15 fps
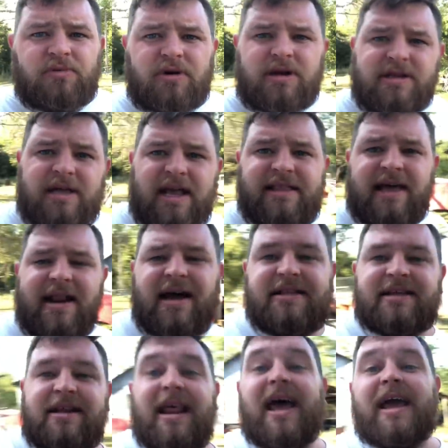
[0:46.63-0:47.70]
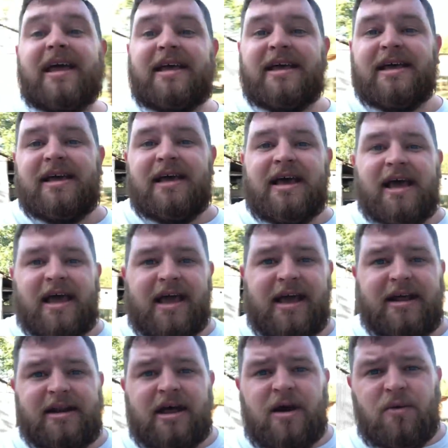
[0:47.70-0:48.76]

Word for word: We're going to take that out today, and uh,